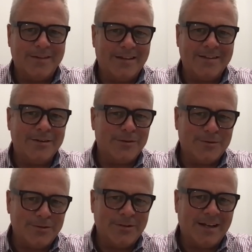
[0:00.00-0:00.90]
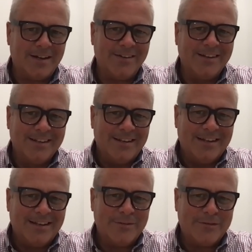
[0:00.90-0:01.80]
a year or two now,
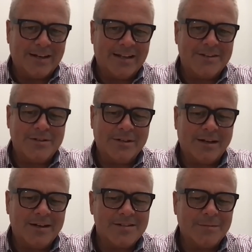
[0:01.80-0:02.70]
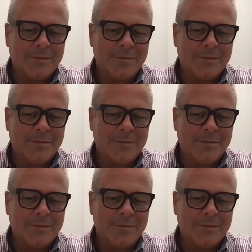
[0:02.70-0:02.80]
and we've got to get you in costume.